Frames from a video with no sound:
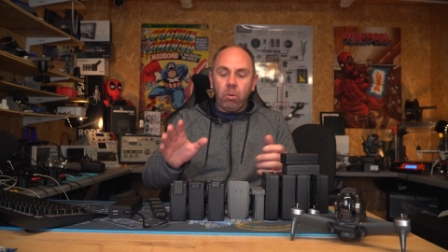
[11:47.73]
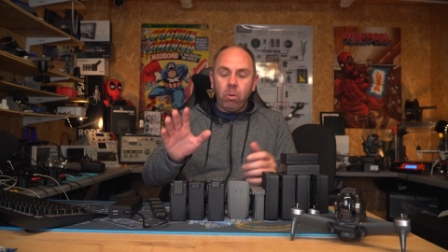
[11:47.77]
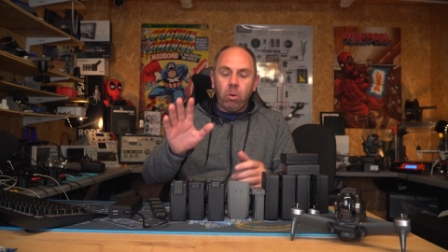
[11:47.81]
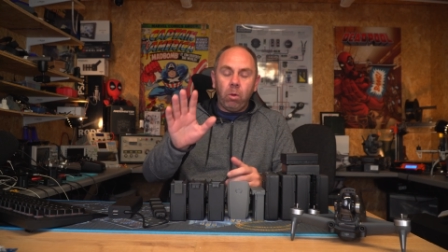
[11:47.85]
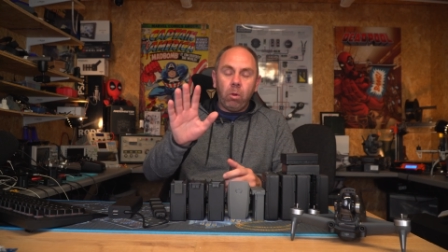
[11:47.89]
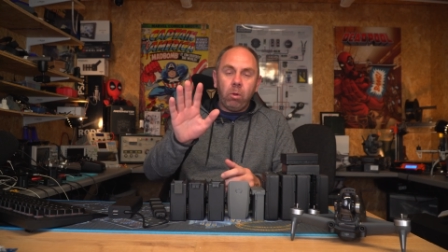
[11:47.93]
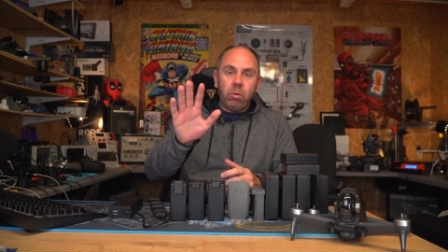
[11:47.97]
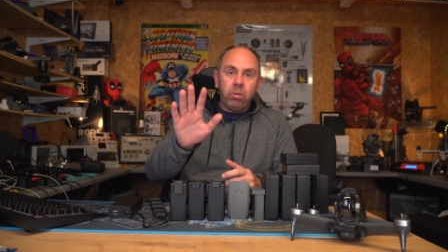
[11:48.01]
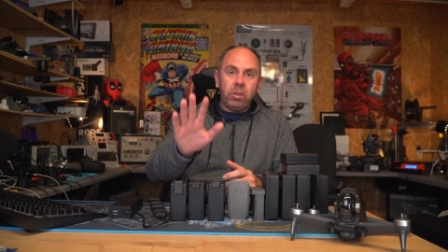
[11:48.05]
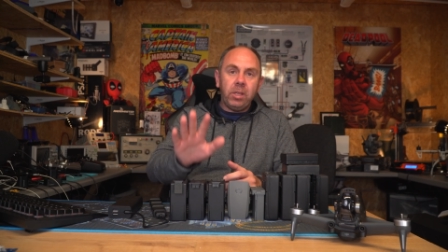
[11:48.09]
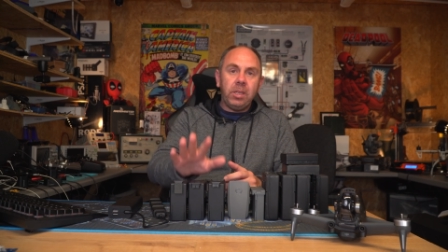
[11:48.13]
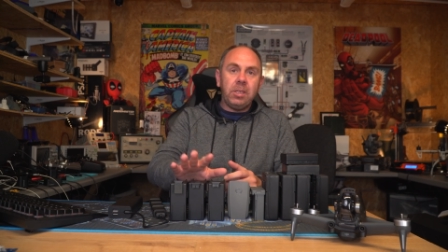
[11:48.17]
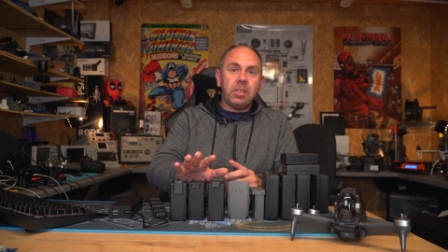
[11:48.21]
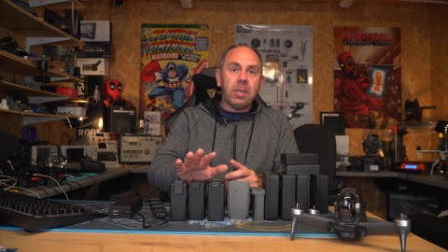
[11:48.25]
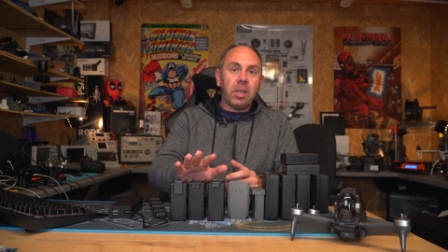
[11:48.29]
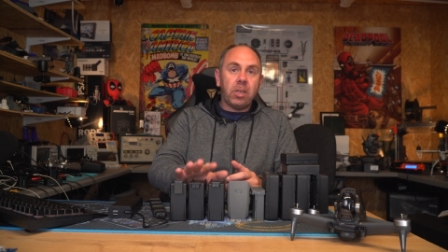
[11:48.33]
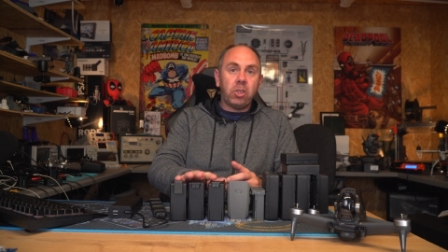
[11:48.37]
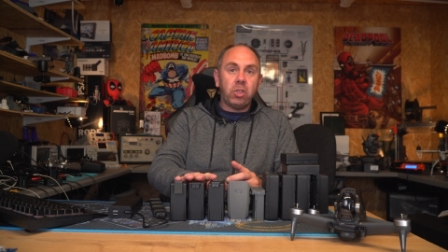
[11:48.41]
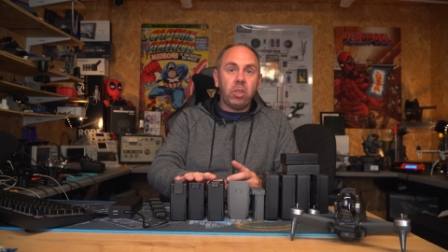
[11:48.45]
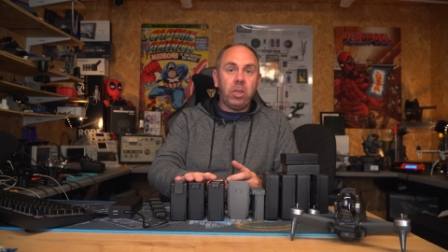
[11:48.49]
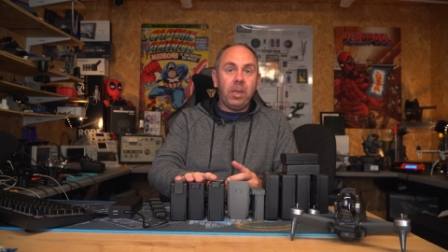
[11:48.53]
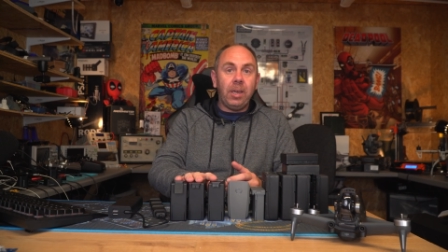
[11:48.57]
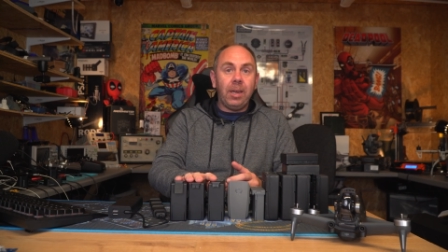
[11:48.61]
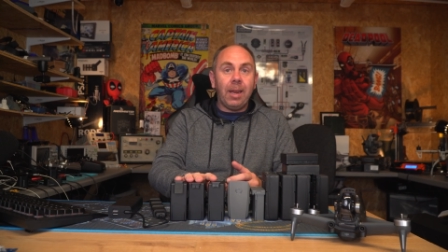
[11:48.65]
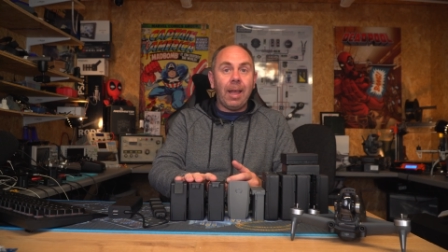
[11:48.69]
long these
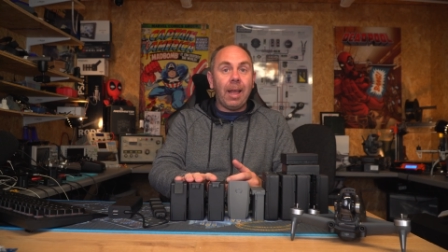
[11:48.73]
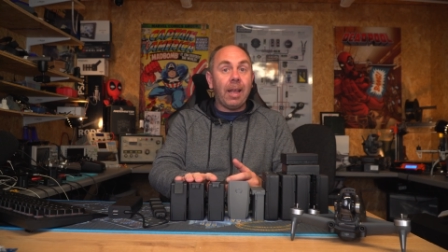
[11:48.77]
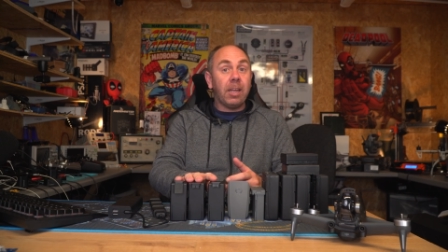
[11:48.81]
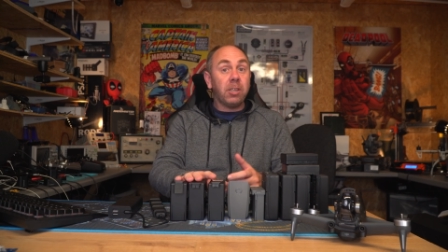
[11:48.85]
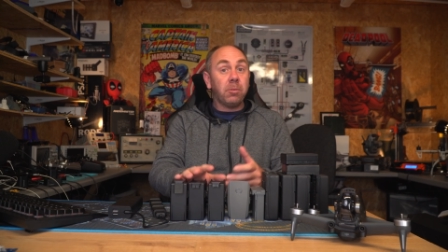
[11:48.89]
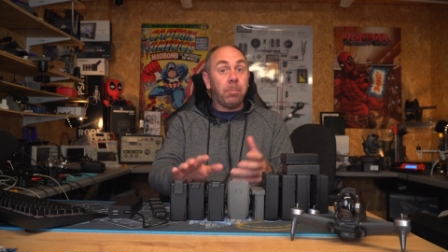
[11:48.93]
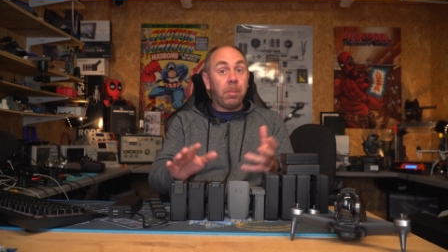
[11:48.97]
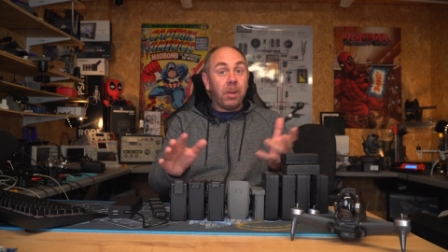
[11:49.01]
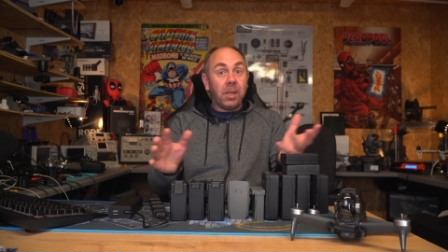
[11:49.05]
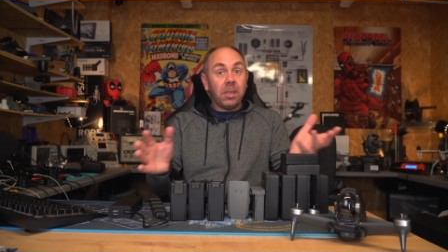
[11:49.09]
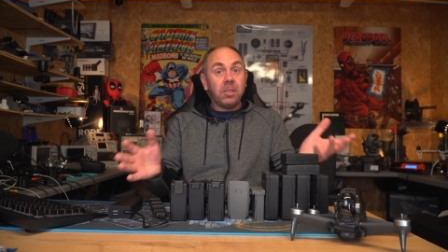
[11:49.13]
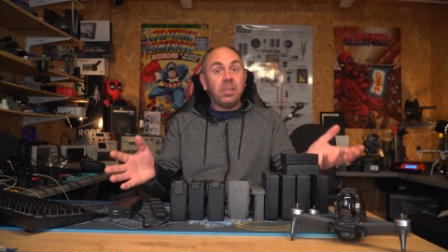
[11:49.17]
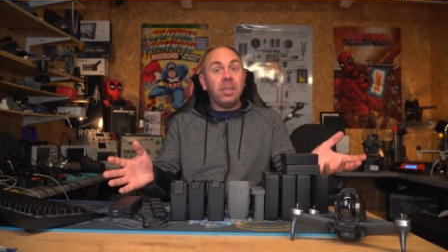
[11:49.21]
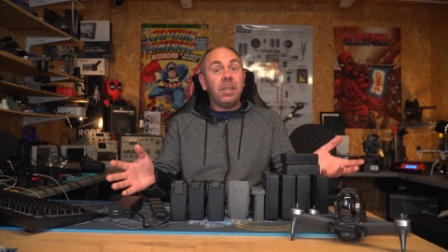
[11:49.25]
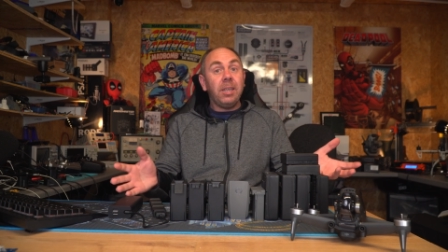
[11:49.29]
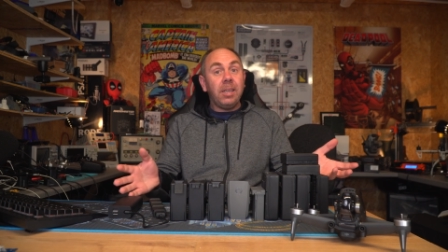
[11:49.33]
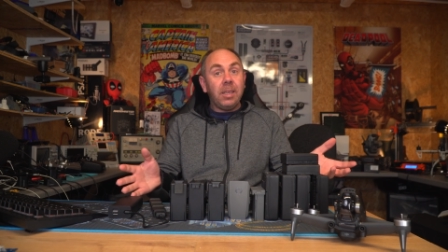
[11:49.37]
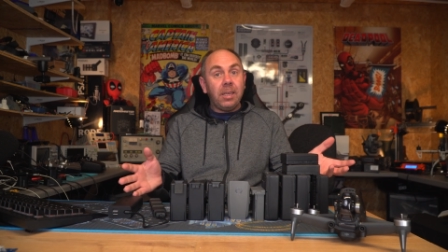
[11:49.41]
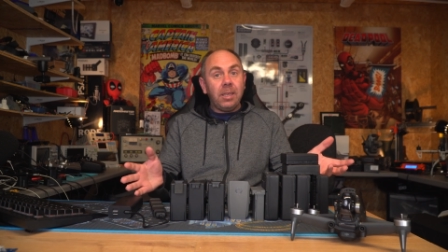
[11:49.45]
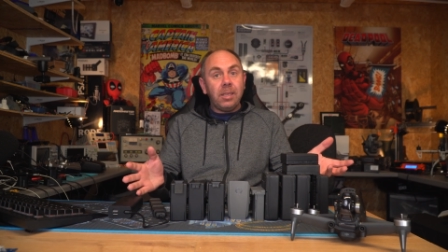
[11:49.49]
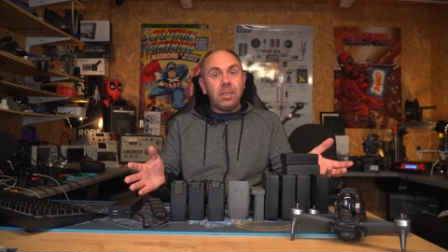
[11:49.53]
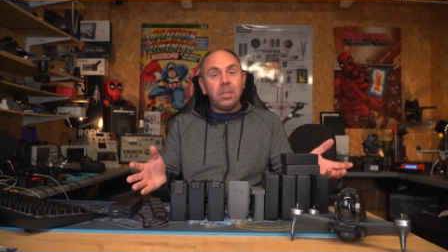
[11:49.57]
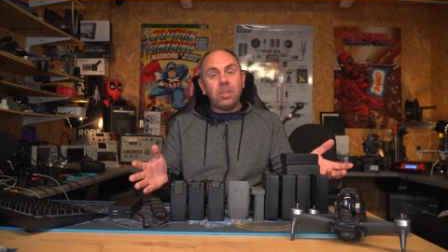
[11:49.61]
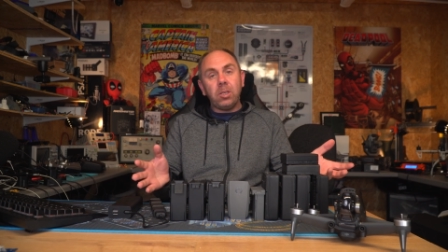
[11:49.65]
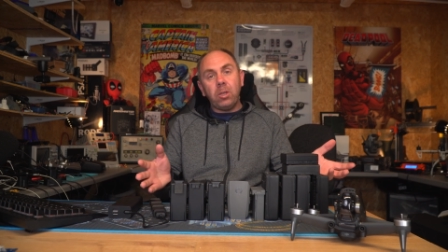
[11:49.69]
actually last because it
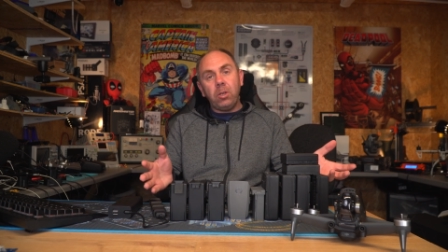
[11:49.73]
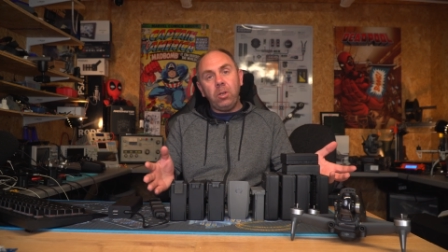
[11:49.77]
is